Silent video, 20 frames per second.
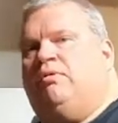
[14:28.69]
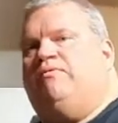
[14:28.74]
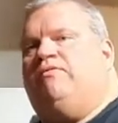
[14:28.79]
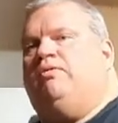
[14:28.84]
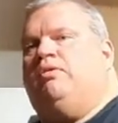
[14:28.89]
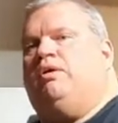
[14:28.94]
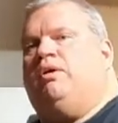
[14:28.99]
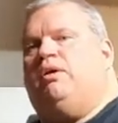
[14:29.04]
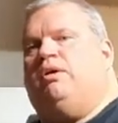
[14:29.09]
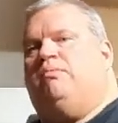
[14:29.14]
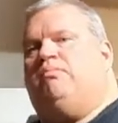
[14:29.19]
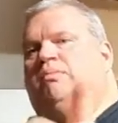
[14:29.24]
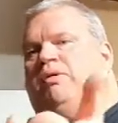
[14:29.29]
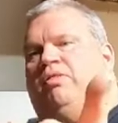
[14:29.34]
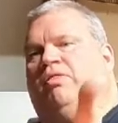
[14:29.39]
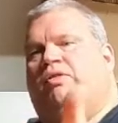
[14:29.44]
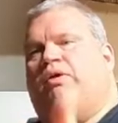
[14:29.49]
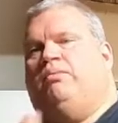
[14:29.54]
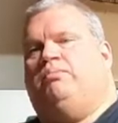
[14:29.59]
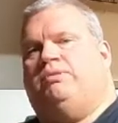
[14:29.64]
If you could give me
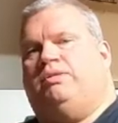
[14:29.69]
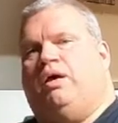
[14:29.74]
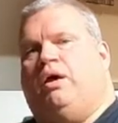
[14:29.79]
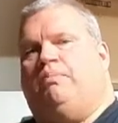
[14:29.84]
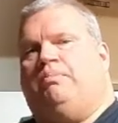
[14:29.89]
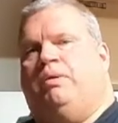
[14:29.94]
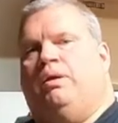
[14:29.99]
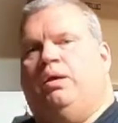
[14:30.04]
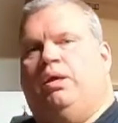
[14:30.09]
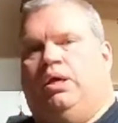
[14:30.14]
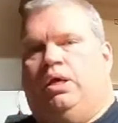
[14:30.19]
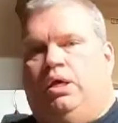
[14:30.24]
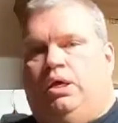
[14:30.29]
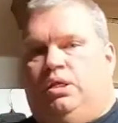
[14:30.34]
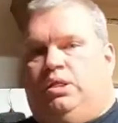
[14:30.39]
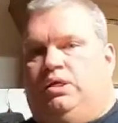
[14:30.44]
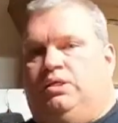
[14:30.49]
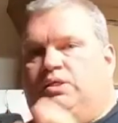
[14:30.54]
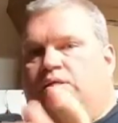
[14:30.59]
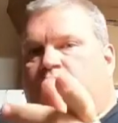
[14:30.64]
thumbs up,
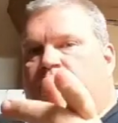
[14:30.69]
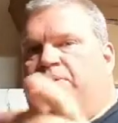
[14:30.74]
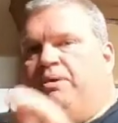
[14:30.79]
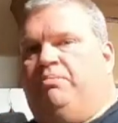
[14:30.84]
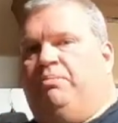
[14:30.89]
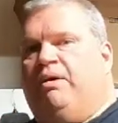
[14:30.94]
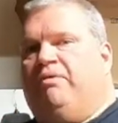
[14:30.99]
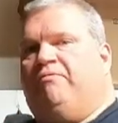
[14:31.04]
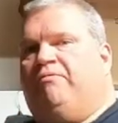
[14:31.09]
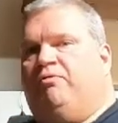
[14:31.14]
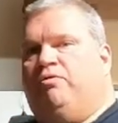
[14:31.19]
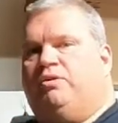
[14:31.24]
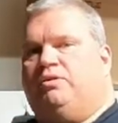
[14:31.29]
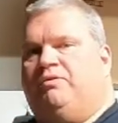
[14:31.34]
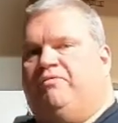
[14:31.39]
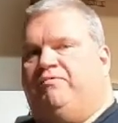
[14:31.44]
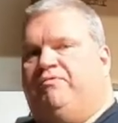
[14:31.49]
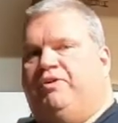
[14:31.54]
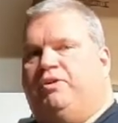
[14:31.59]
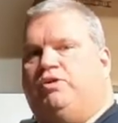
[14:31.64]
this will be my first
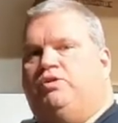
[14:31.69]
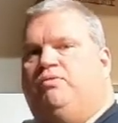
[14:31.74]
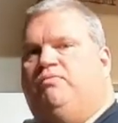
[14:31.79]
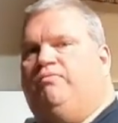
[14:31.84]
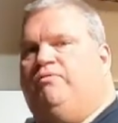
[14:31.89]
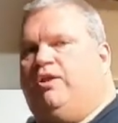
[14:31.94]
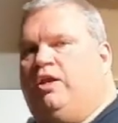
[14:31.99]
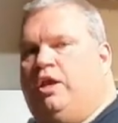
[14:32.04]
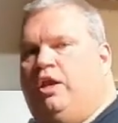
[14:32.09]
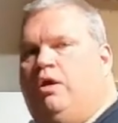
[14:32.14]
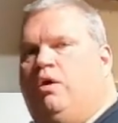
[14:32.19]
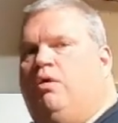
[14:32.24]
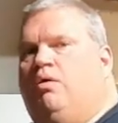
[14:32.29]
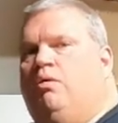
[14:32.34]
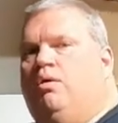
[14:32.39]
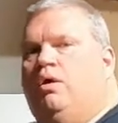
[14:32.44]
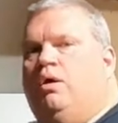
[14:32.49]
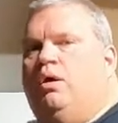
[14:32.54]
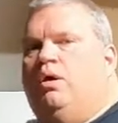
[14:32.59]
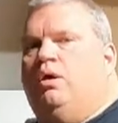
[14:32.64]
official
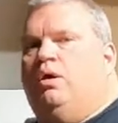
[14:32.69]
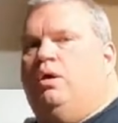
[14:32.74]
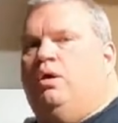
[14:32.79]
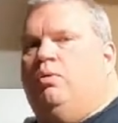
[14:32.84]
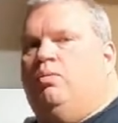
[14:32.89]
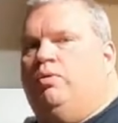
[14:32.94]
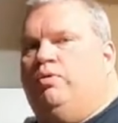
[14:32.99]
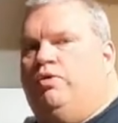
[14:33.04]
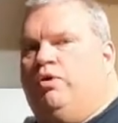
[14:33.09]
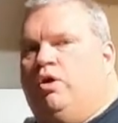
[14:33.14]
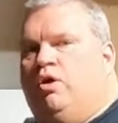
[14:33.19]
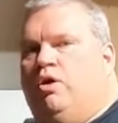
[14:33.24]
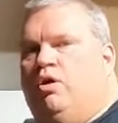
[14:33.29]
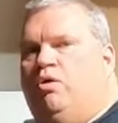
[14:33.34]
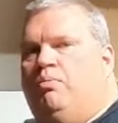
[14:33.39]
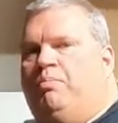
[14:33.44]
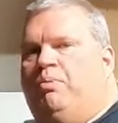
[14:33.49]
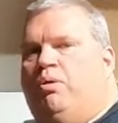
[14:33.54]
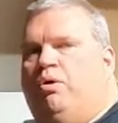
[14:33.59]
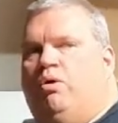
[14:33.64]
video with the
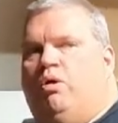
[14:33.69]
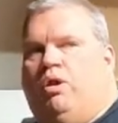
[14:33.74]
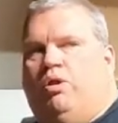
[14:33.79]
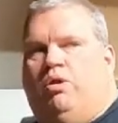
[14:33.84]
GoPro.